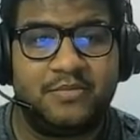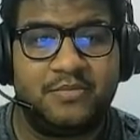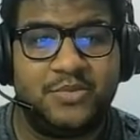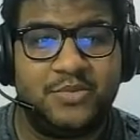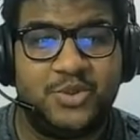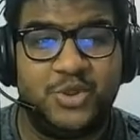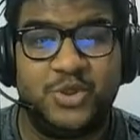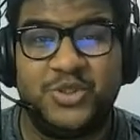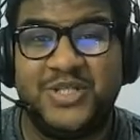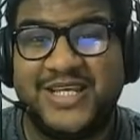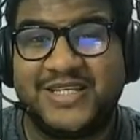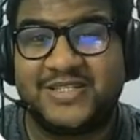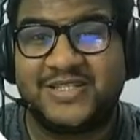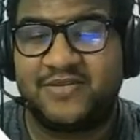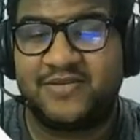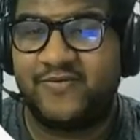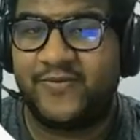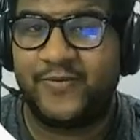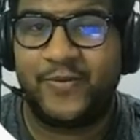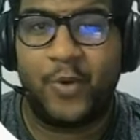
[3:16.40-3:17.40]
do this
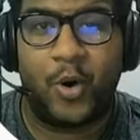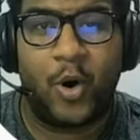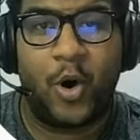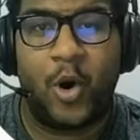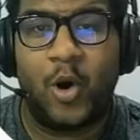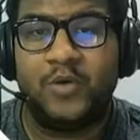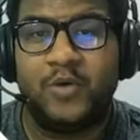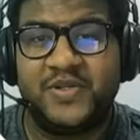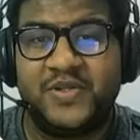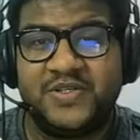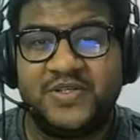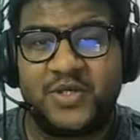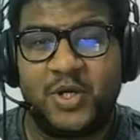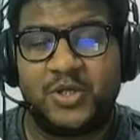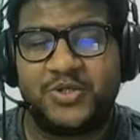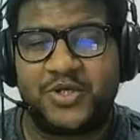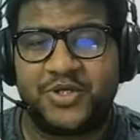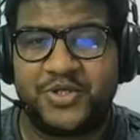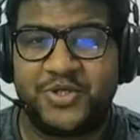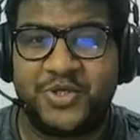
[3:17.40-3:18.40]
with all these
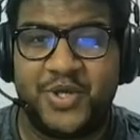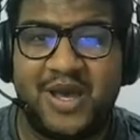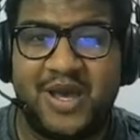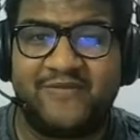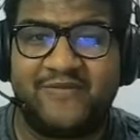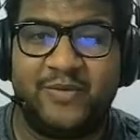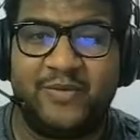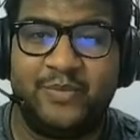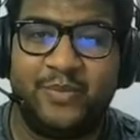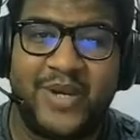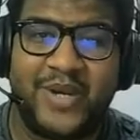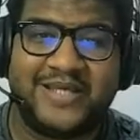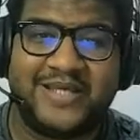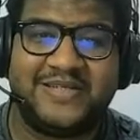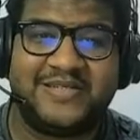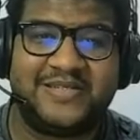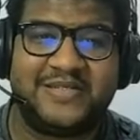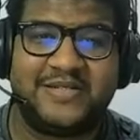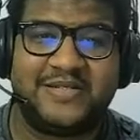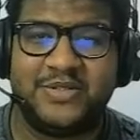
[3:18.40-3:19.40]
contracts you have in
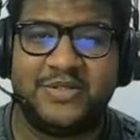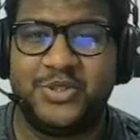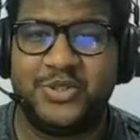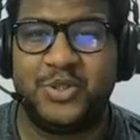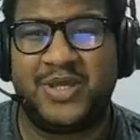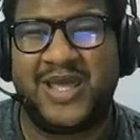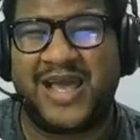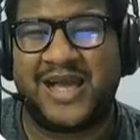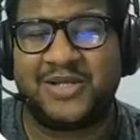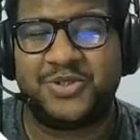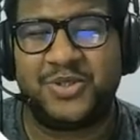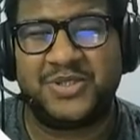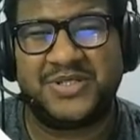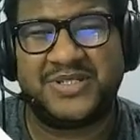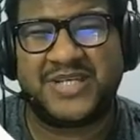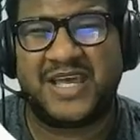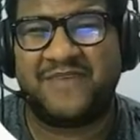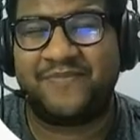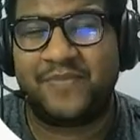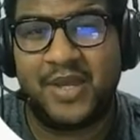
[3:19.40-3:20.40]
places, you can actually
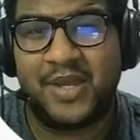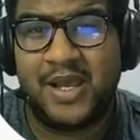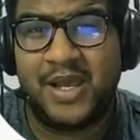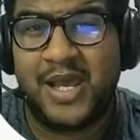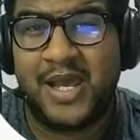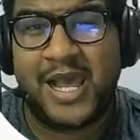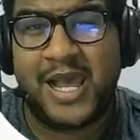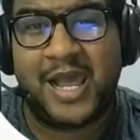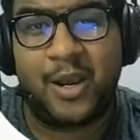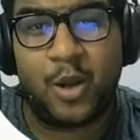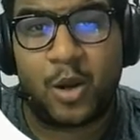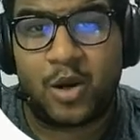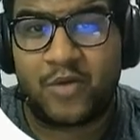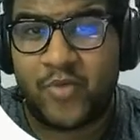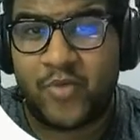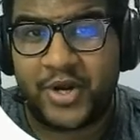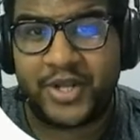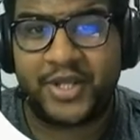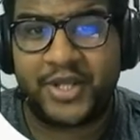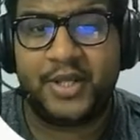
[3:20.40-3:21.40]
save a lot of
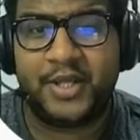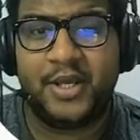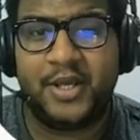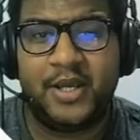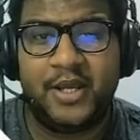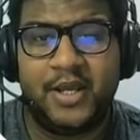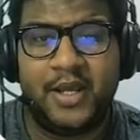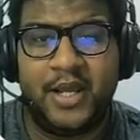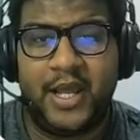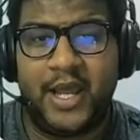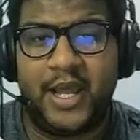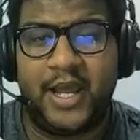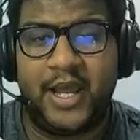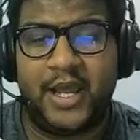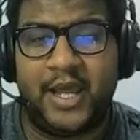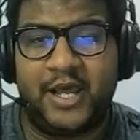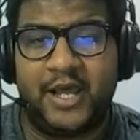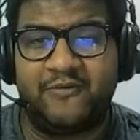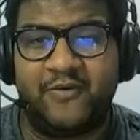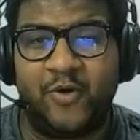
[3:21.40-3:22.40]
money
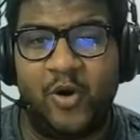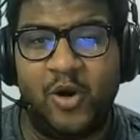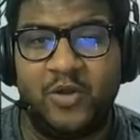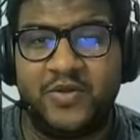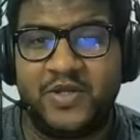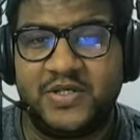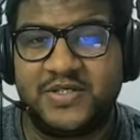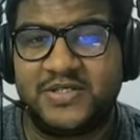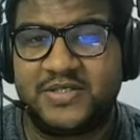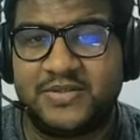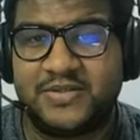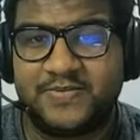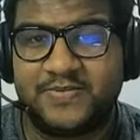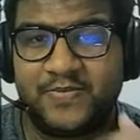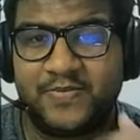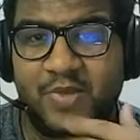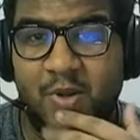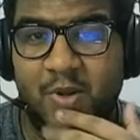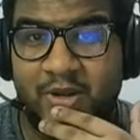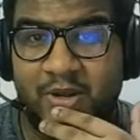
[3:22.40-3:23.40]
for all this.
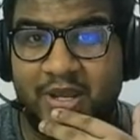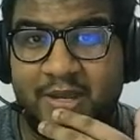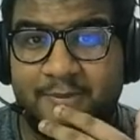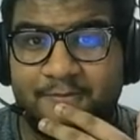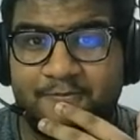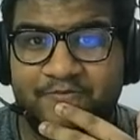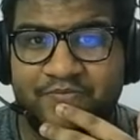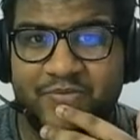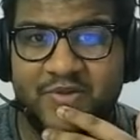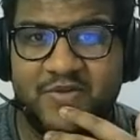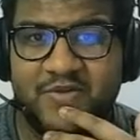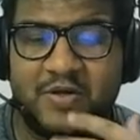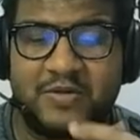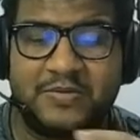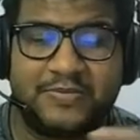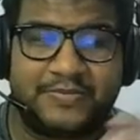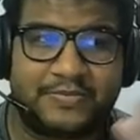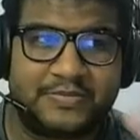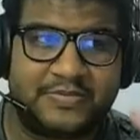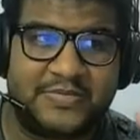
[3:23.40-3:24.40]
Okay,
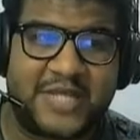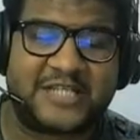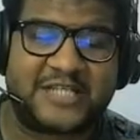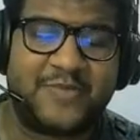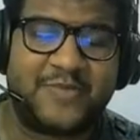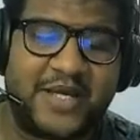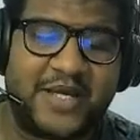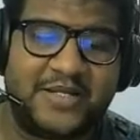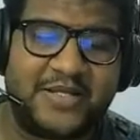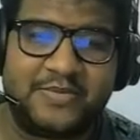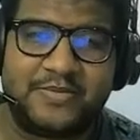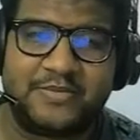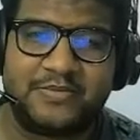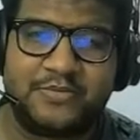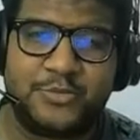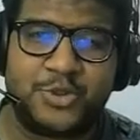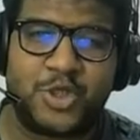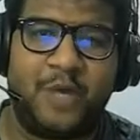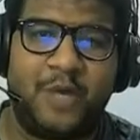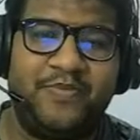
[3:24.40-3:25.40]
so that's my
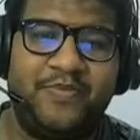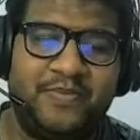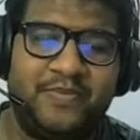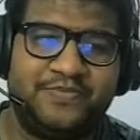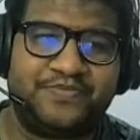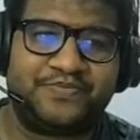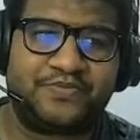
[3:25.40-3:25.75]
top